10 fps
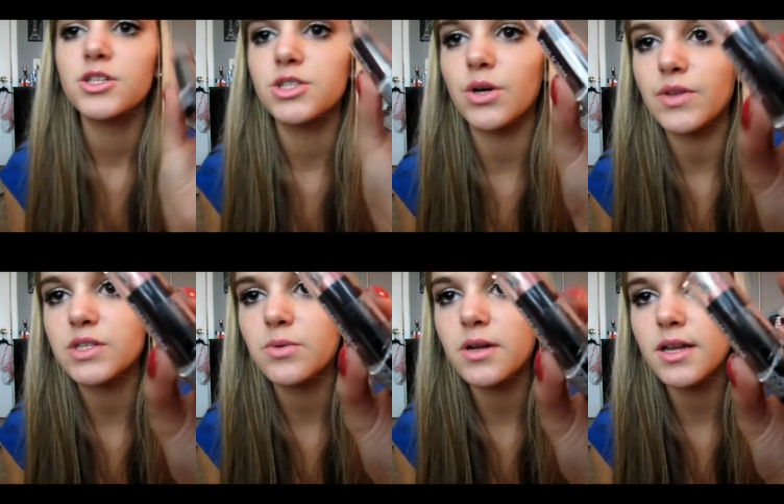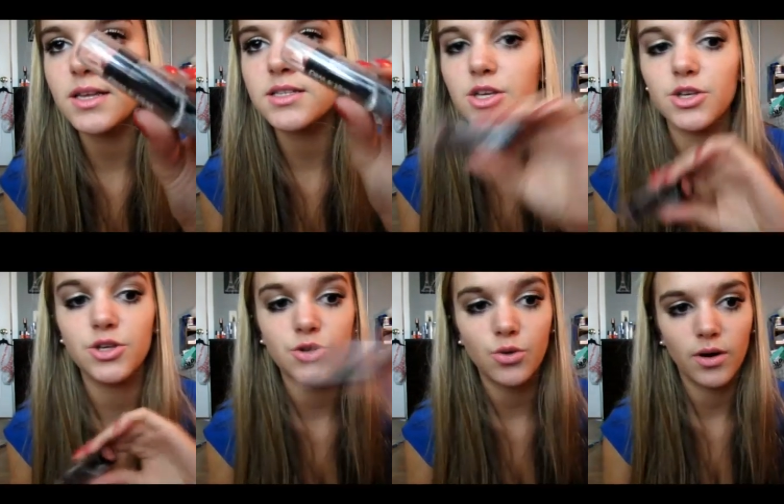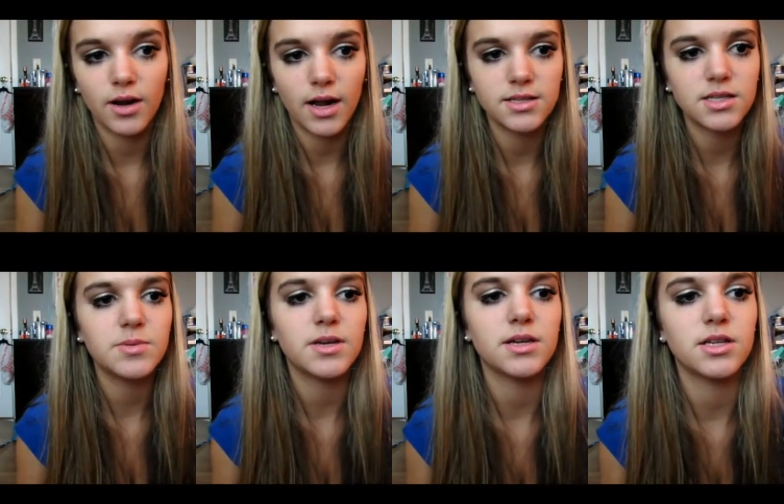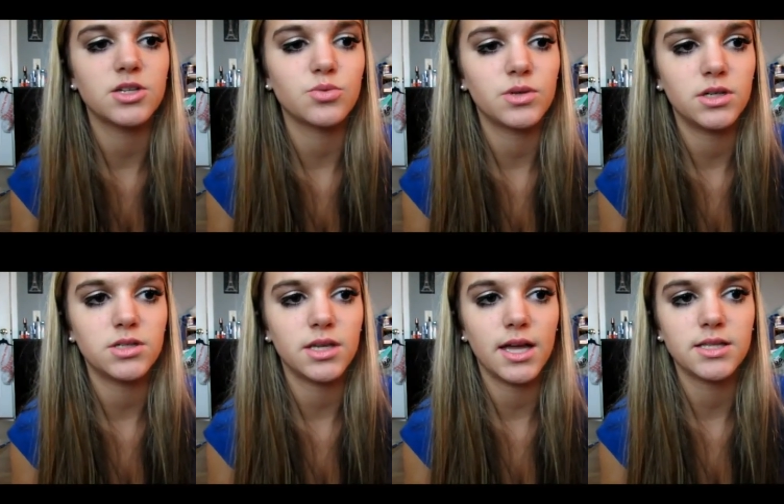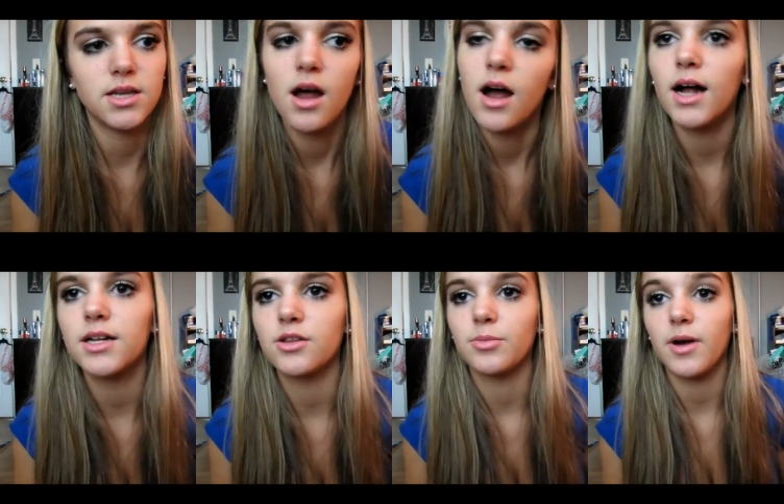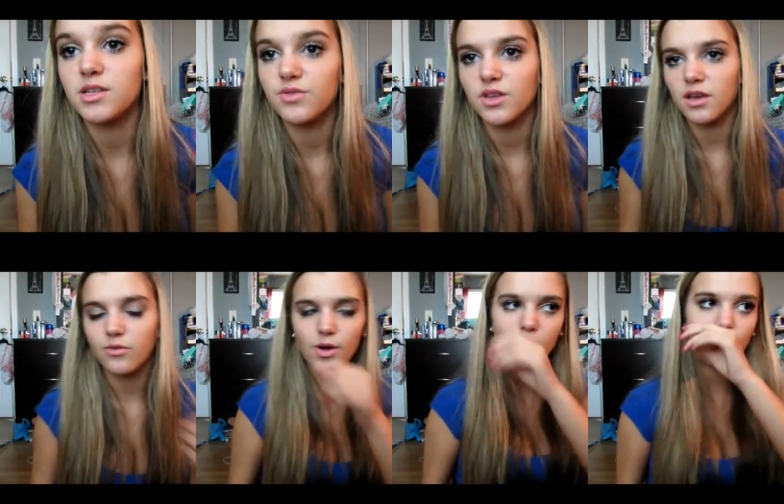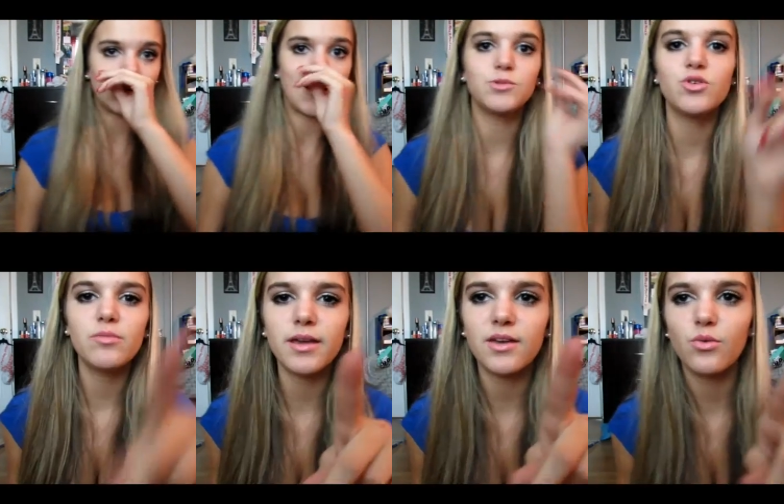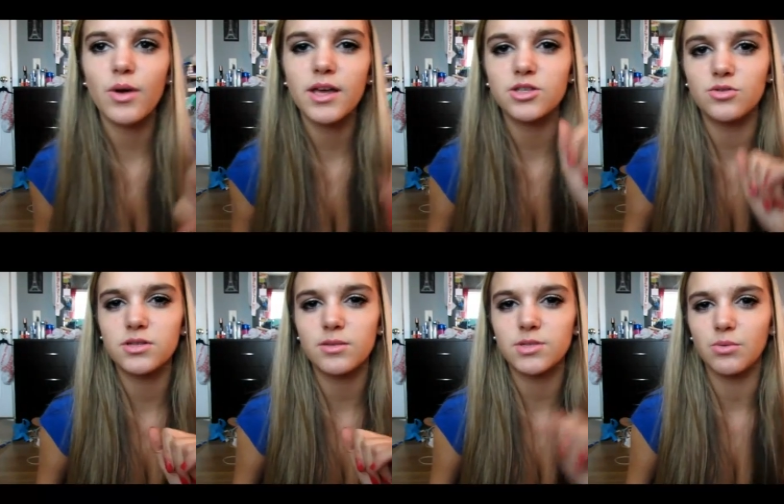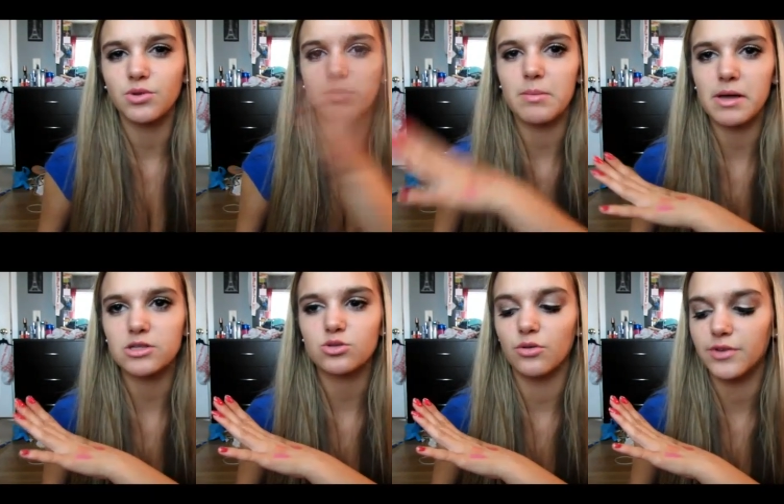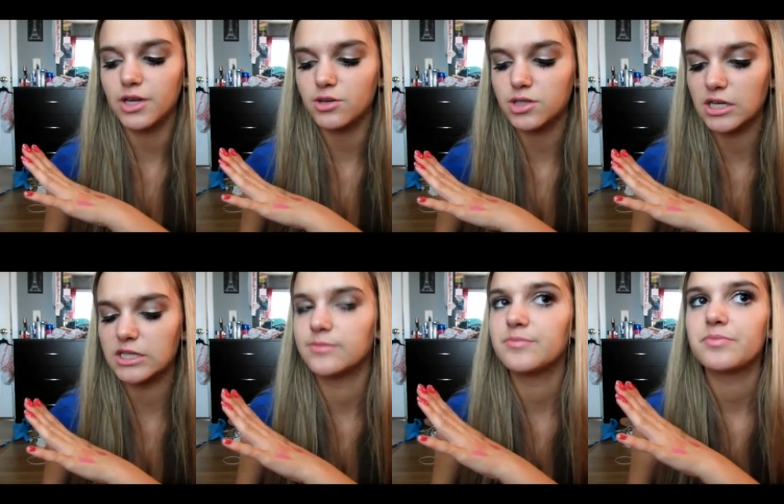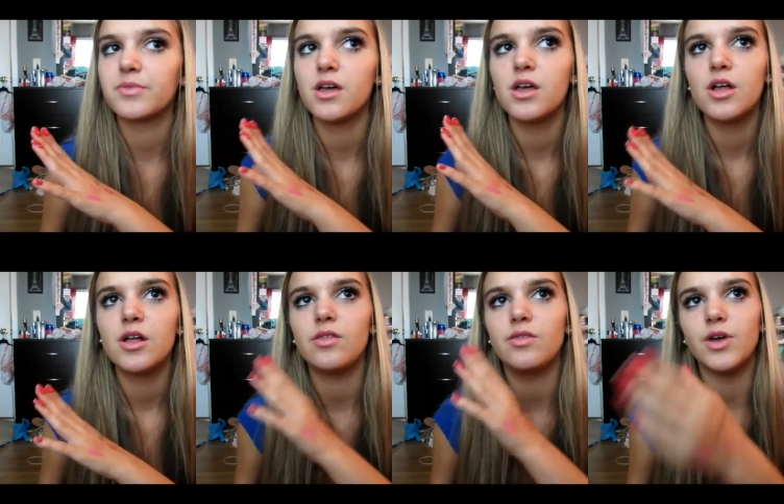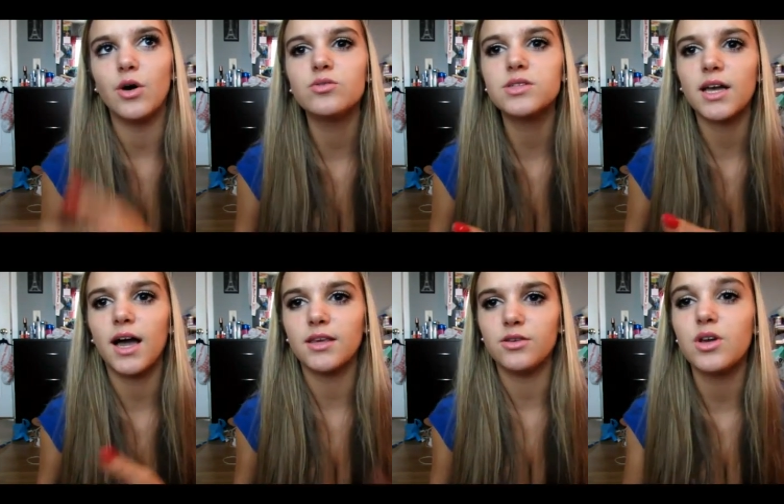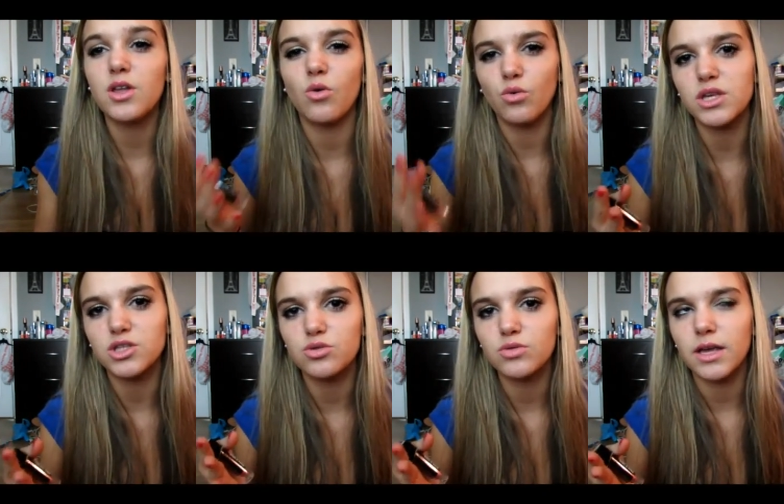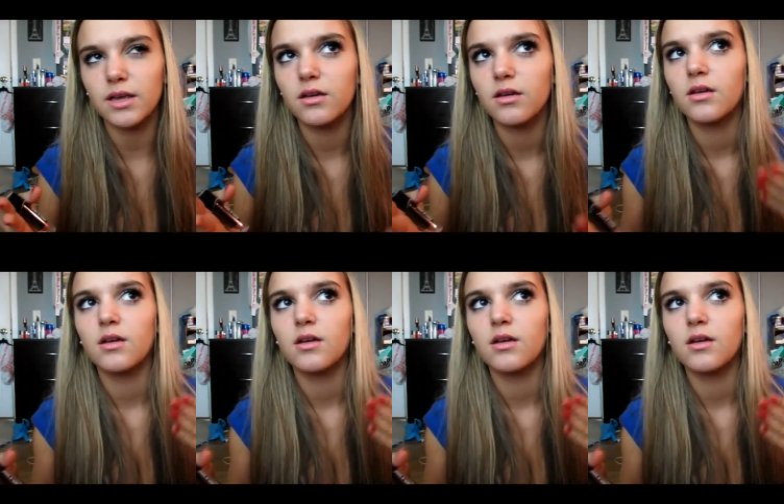So this one is your guys's because I just wanted to get another prize for the giveaway, which I'm doing my giveaway as soon as I'm done with my back to school videos, because those, like, I, you can only do, like,